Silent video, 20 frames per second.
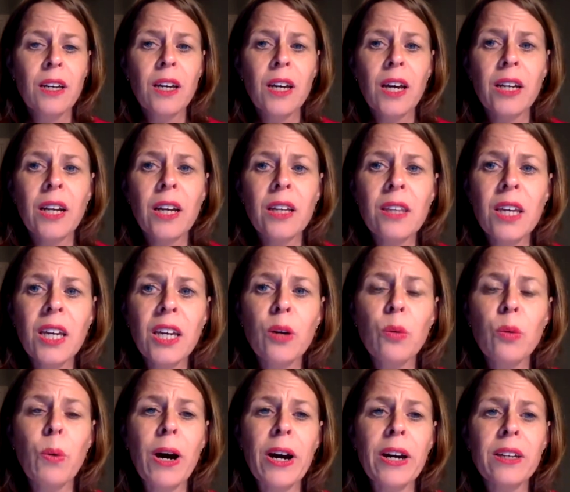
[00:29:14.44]
And I think
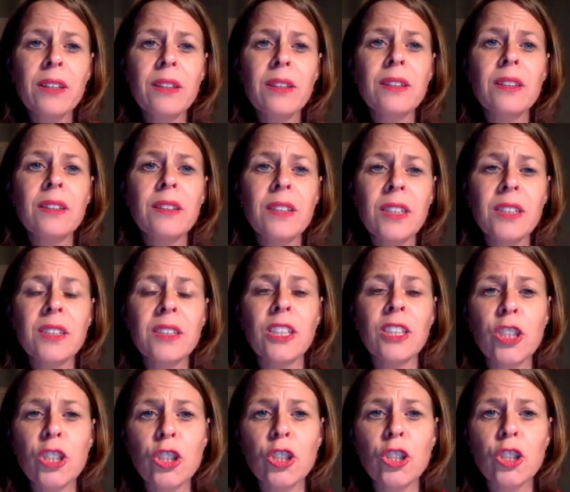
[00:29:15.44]
why this
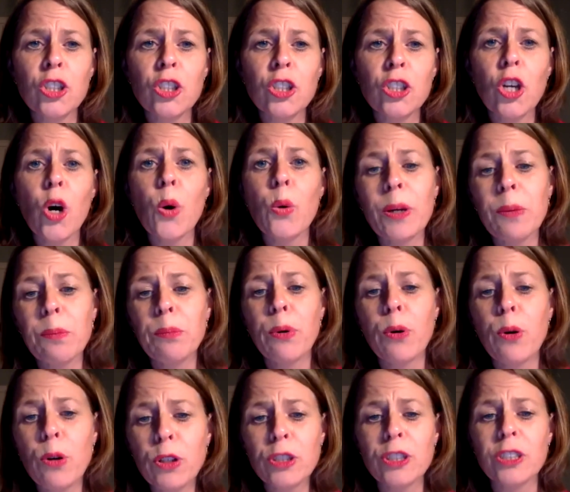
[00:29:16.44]
is so
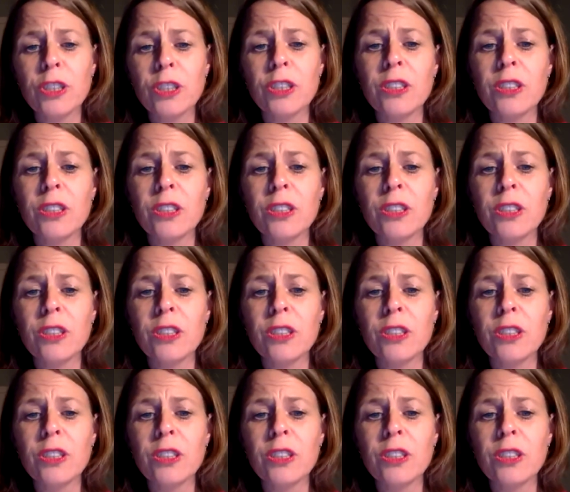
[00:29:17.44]
important